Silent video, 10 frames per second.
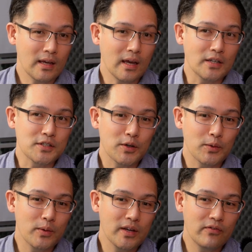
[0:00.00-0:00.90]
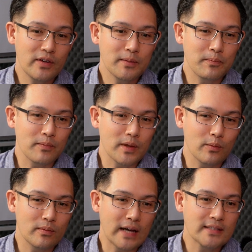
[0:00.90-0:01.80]
Yeah, so we've
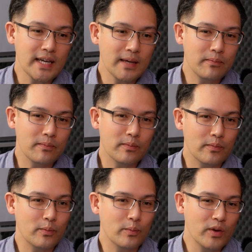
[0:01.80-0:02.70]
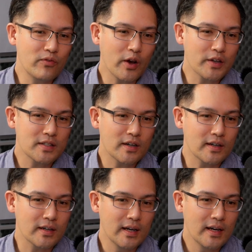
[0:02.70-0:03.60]
our team we focus
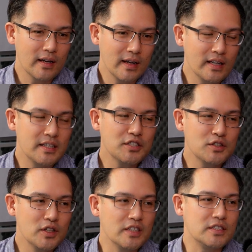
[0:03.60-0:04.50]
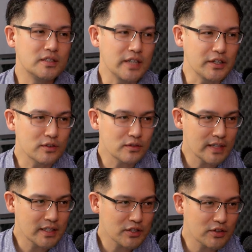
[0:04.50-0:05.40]
on, in addition to the general
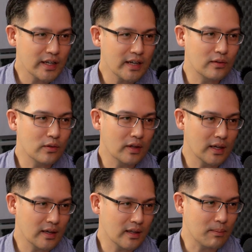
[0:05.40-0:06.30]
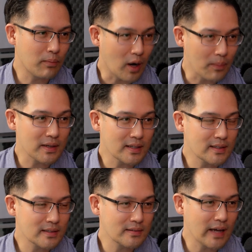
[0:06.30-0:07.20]
dentistry and all the
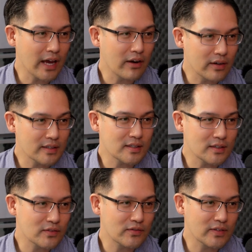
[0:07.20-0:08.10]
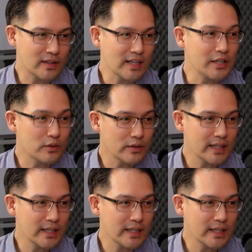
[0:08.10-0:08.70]
popular areas of clinical